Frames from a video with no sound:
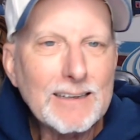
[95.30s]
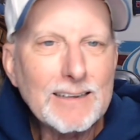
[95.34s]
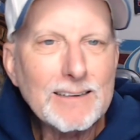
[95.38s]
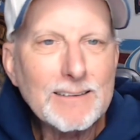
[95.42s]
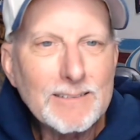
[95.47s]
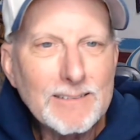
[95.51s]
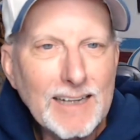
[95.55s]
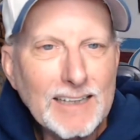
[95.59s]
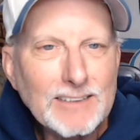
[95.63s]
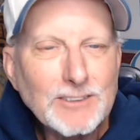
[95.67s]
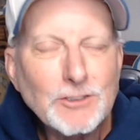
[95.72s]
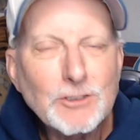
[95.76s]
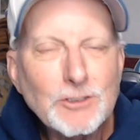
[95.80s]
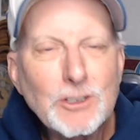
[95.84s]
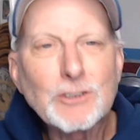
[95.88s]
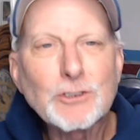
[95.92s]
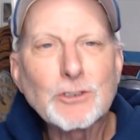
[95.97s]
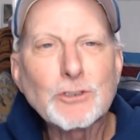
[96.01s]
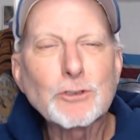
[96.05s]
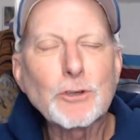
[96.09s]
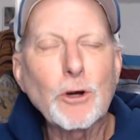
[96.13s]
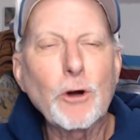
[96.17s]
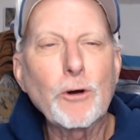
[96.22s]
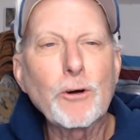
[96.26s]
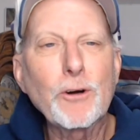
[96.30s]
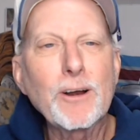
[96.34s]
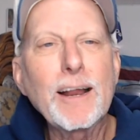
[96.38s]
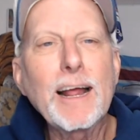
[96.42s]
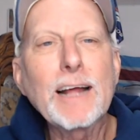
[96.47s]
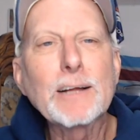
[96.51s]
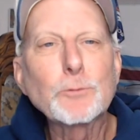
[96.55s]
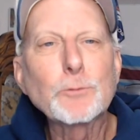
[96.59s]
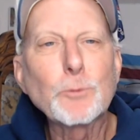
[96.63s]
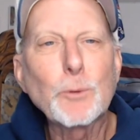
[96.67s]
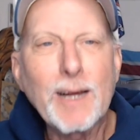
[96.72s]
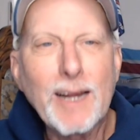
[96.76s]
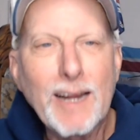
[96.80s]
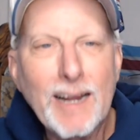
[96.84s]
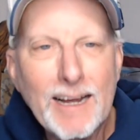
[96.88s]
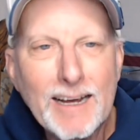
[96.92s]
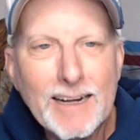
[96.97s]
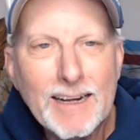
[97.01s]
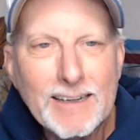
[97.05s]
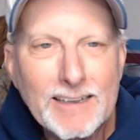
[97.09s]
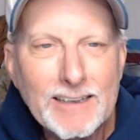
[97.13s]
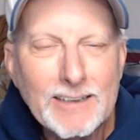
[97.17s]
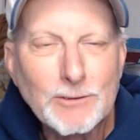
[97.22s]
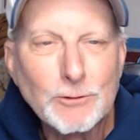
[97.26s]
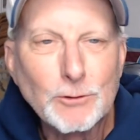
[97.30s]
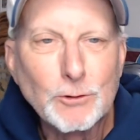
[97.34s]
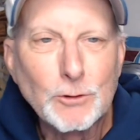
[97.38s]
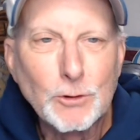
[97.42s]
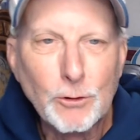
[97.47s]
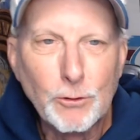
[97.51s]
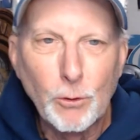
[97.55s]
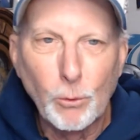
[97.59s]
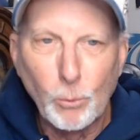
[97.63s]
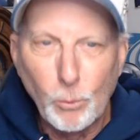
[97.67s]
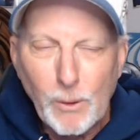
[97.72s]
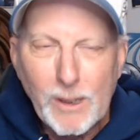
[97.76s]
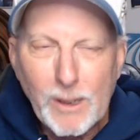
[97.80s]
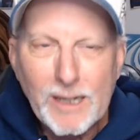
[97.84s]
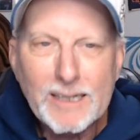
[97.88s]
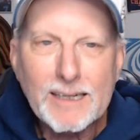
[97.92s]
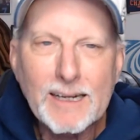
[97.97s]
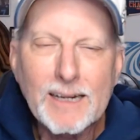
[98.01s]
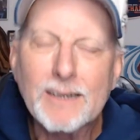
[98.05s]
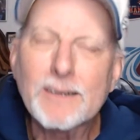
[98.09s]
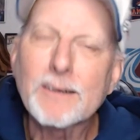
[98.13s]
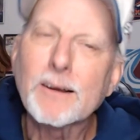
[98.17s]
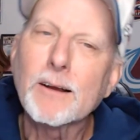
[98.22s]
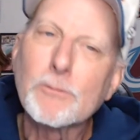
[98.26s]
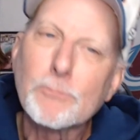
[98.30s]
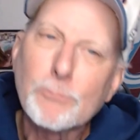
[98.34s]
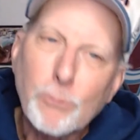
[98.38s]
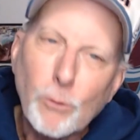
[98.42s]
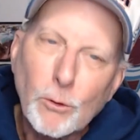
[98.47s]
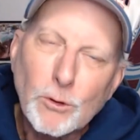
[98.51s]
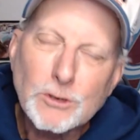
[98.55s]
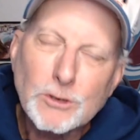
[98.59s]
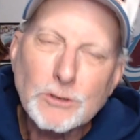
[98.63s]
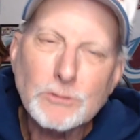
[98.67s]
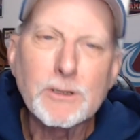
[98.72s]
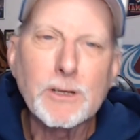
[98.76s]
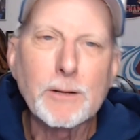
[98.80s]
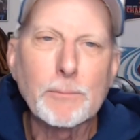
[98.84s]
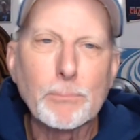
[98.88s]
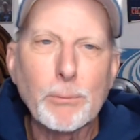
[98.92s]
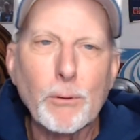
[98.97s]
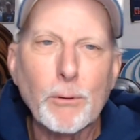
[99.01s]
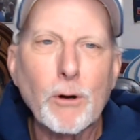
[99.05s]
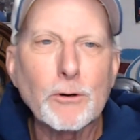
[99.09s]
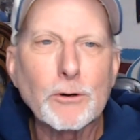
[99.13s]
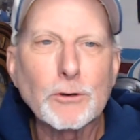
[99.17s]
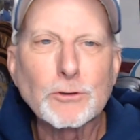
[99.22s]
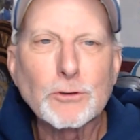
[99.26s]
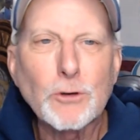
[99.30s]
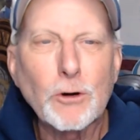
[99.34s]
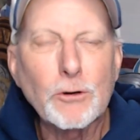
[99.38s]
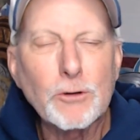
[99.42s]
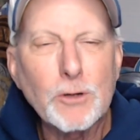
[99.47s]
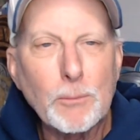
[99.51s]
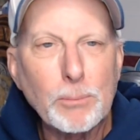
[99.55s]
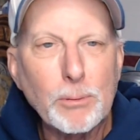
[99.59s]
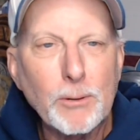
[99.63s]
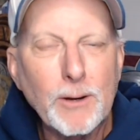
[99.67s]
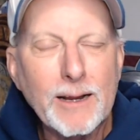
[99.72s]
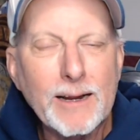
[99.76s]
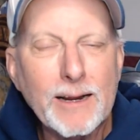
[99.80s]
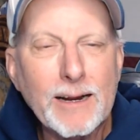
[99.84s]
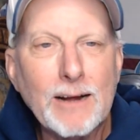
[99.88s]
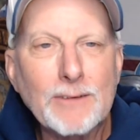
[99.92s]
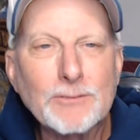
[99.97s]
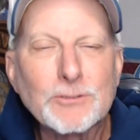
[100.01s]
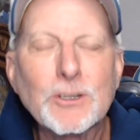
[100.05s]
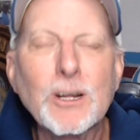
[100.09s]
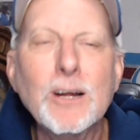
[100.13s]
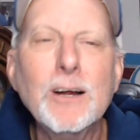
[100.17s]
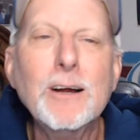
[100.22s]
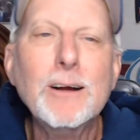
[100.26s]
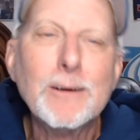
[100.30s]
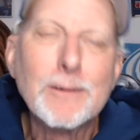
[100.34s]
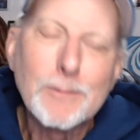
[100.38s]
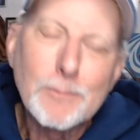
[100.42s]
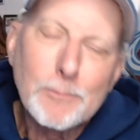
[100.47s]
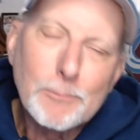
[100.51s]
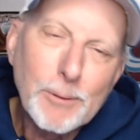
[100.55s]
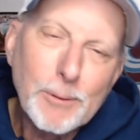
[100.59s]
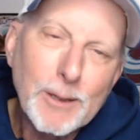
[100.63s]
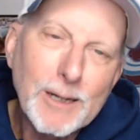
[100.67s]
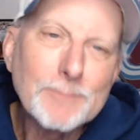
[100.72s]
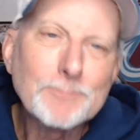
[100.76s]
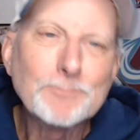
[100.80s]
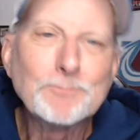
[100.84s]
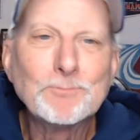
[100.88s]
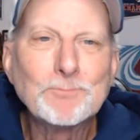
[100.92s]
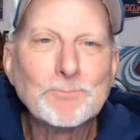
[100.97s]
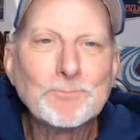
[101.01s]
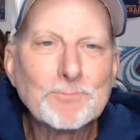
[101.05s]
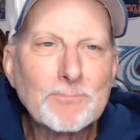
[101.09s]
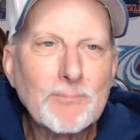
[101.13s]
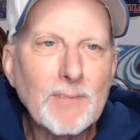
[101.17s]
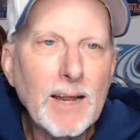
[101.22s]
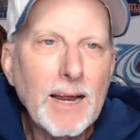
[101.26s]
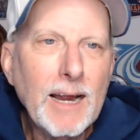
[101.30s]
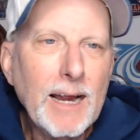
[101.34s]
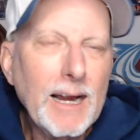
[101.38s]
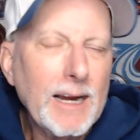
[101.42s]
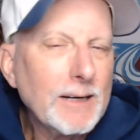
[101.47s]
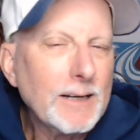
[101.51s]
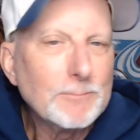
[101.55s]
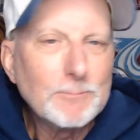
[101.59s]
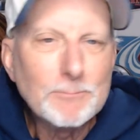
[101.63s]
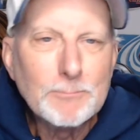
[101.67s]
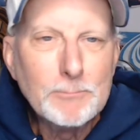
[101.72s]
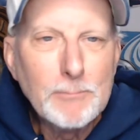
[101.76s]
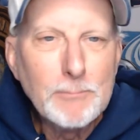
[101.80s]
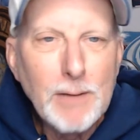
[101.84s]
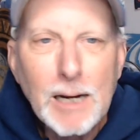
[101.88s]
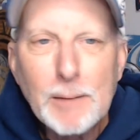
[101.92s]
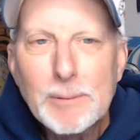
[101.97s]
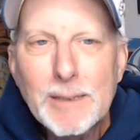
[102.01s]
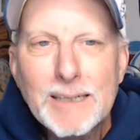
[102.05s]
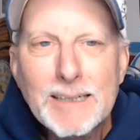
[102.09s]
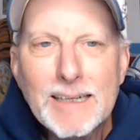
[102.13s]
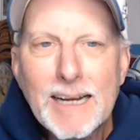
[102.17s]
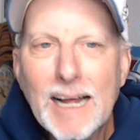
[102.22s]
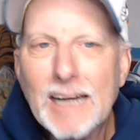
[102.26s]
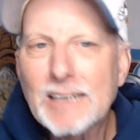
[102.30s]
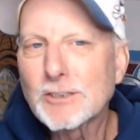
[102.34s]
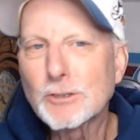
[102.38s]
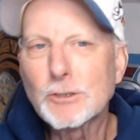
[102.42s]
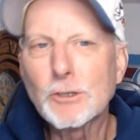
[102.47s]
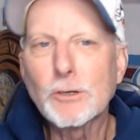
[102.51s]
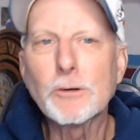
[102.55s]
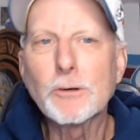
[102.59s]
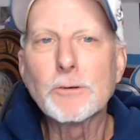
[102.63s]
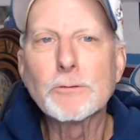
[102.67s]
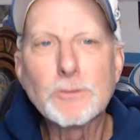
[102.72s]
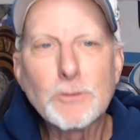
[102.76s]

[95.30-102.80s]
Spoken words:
let's get started as we head into the weekend. Unfortunately, the Broncos aren't in the playoffs, but hey, maybe next year.